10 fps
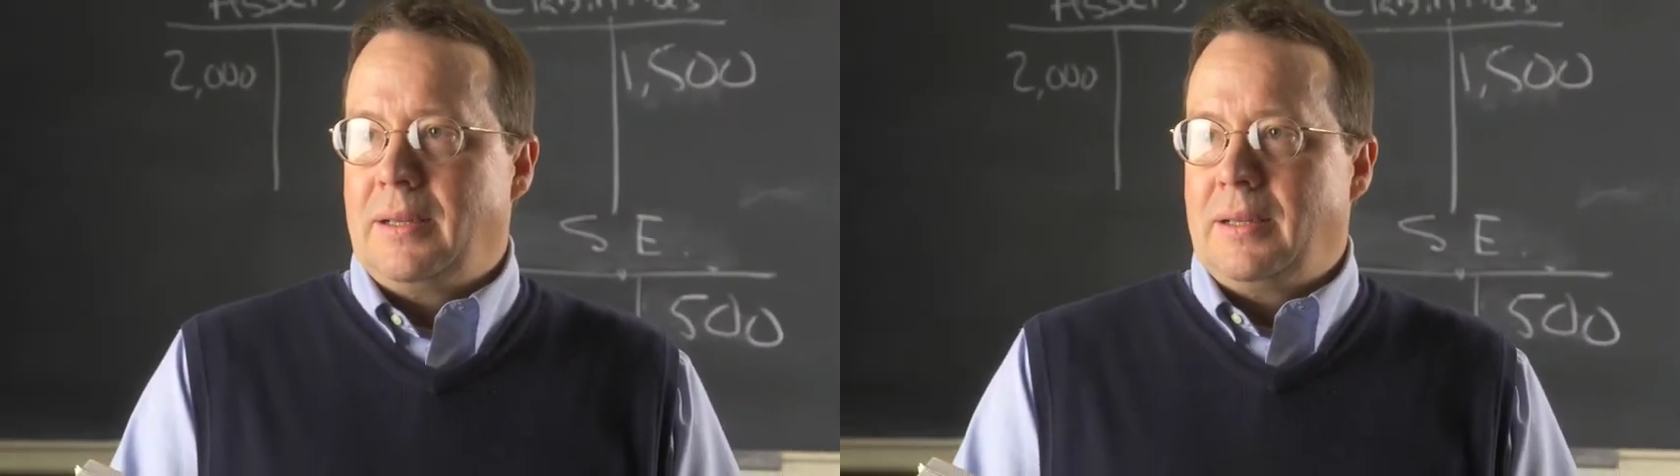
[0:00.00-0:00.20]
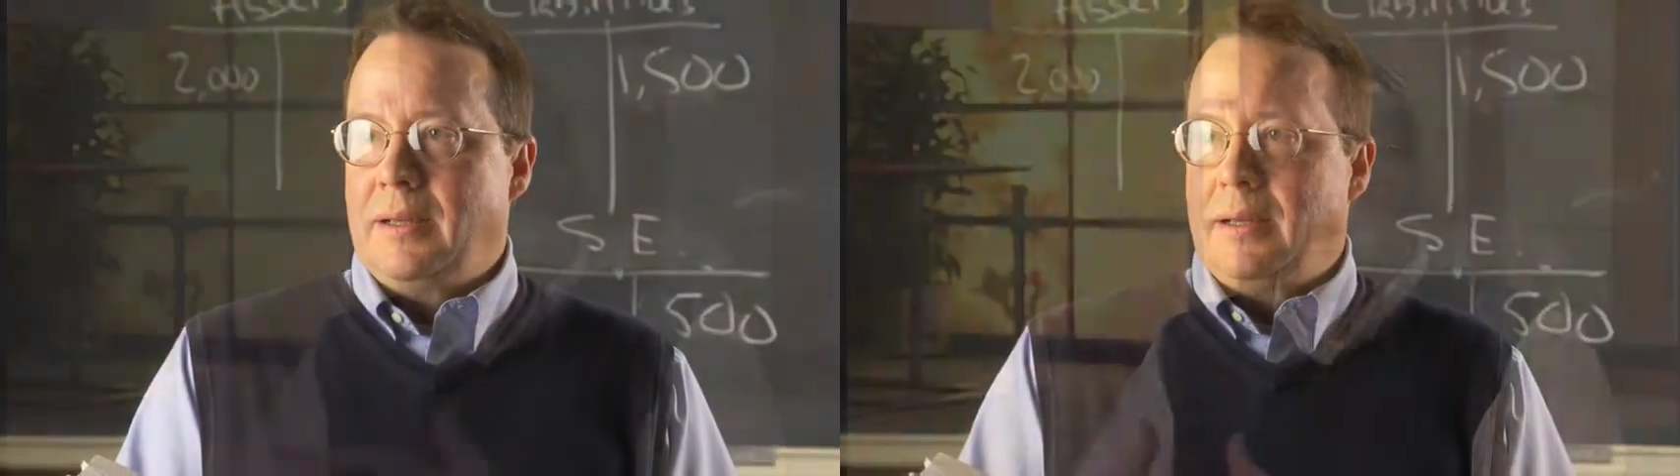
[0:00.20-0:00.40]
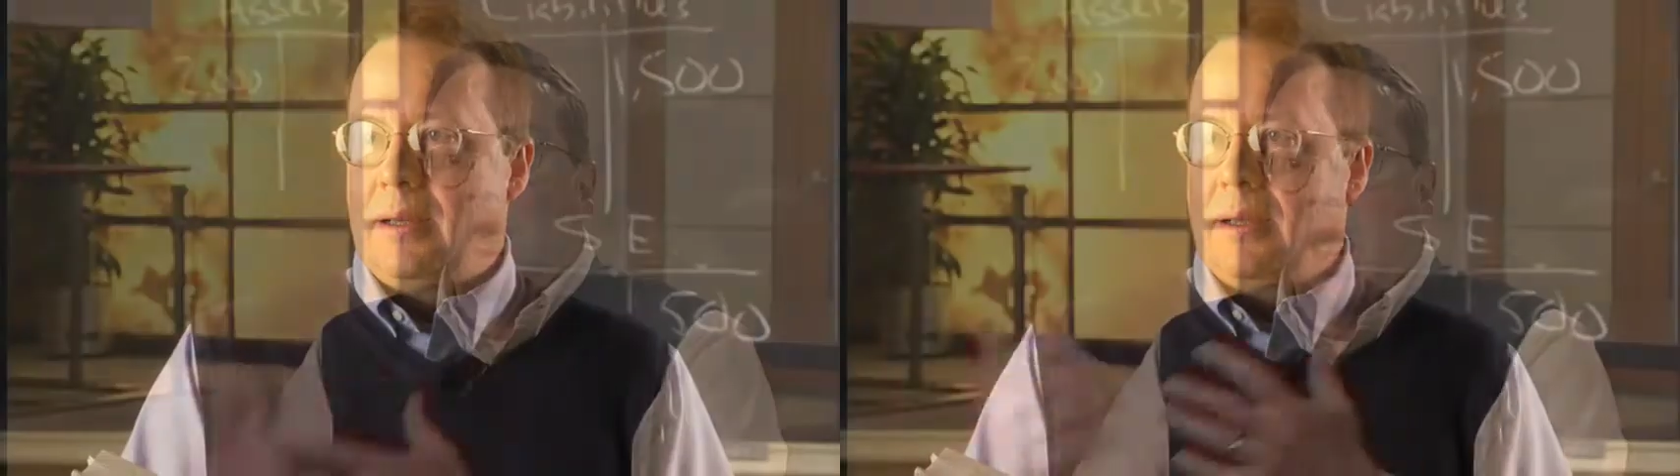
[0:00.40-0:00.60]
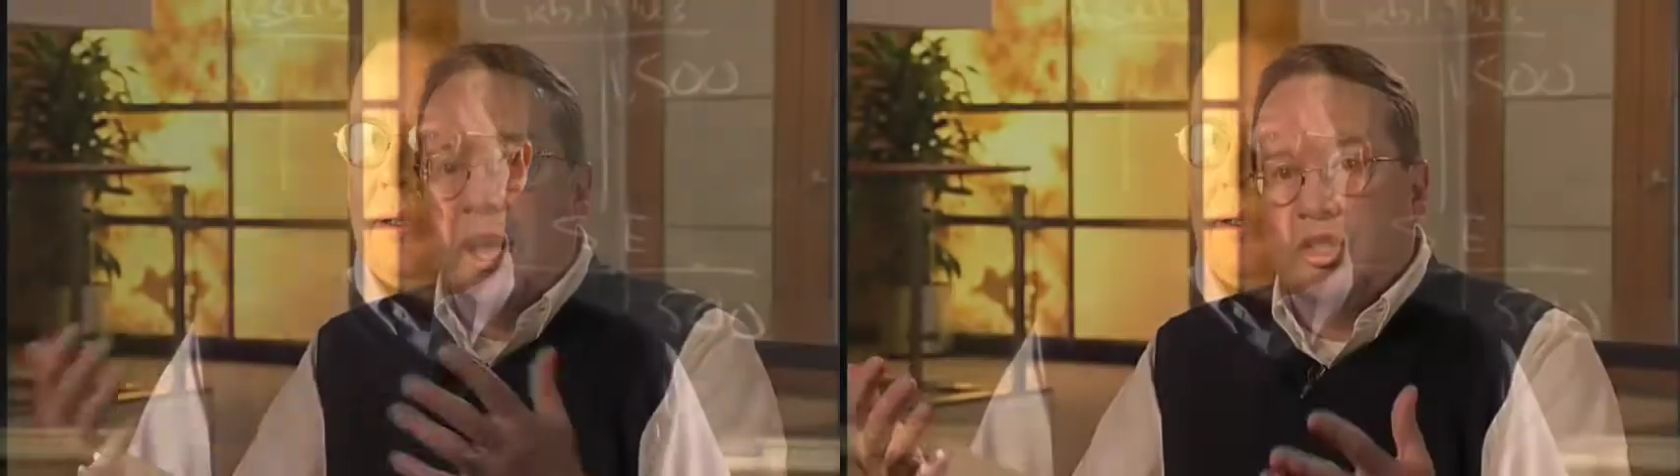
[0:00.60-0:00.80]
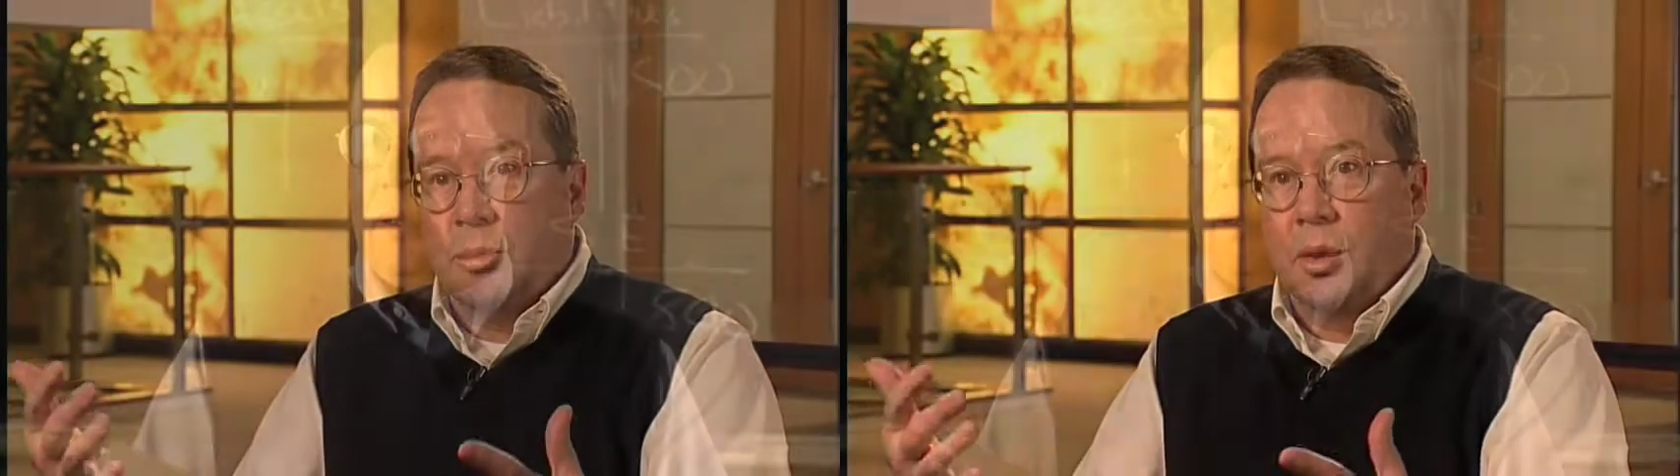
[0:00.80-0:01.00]

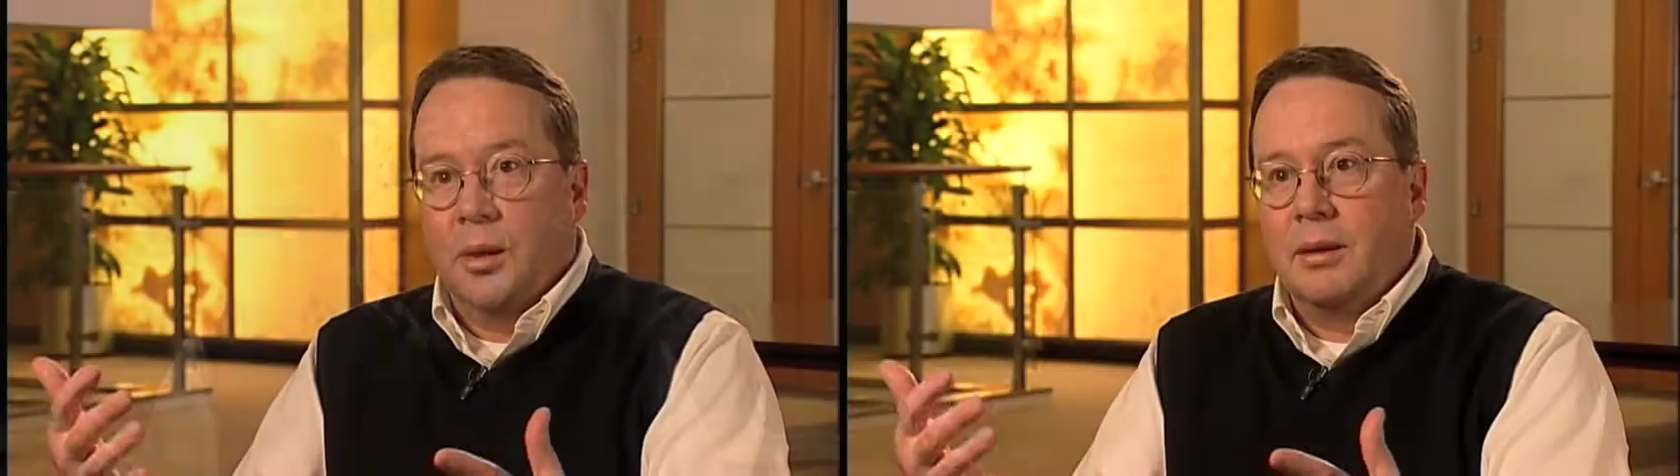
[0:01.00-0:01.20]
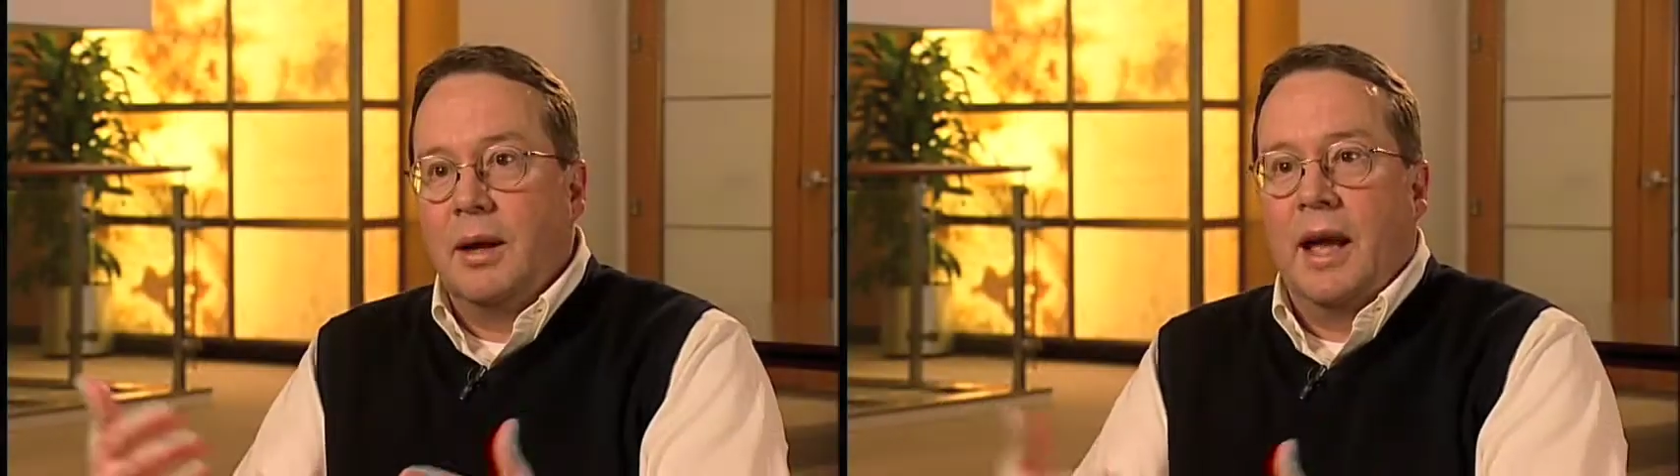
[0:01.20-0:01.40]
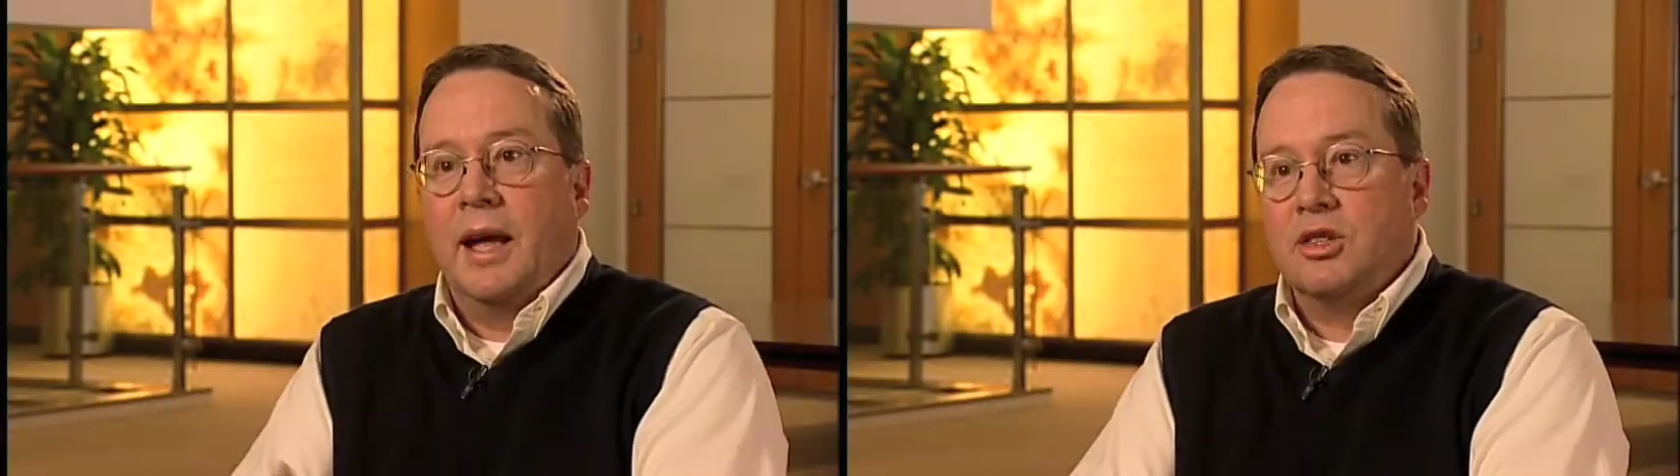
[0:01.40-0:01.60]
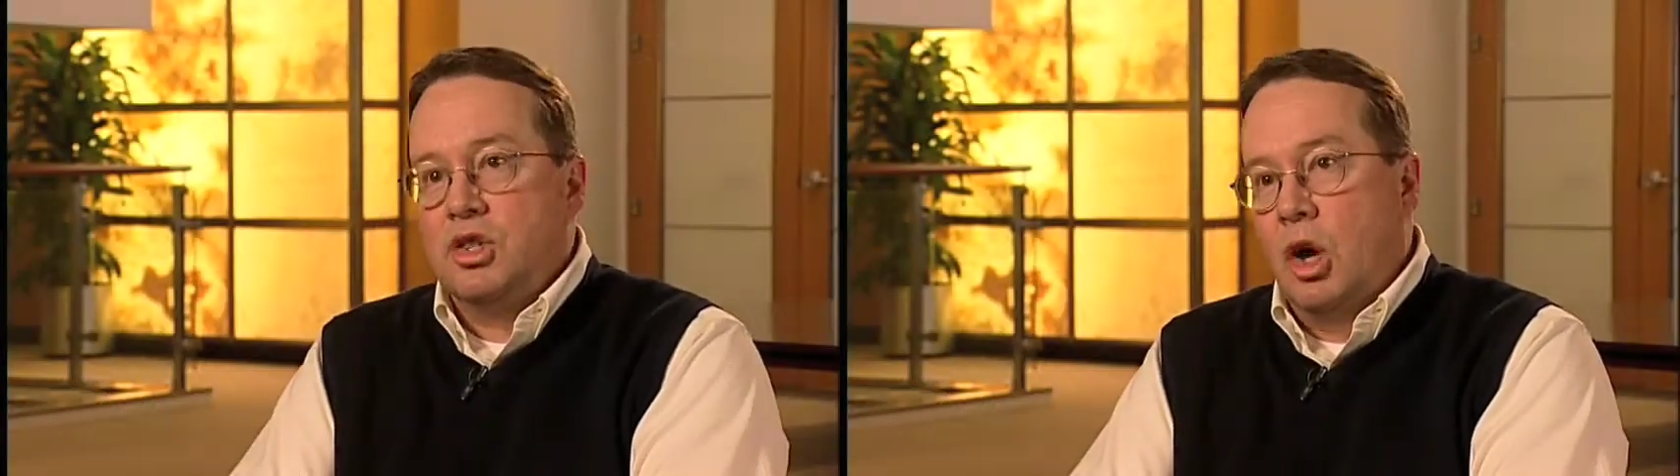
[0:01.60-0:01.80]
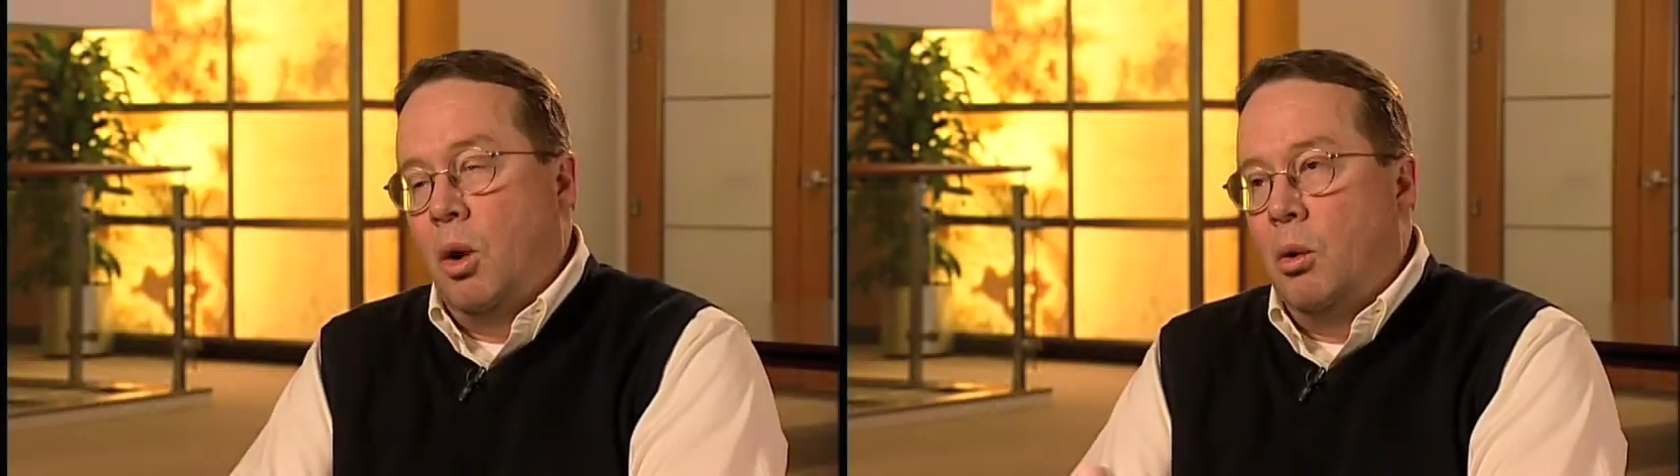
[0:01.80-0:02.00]
generalizable. And
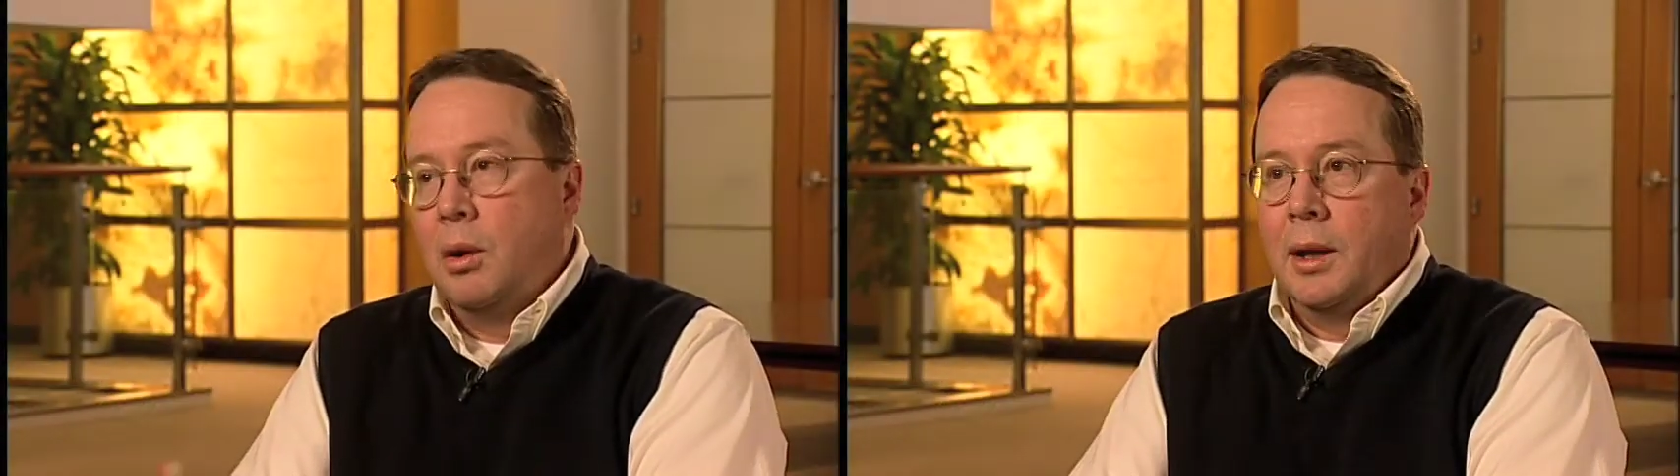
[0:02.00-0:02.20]
so,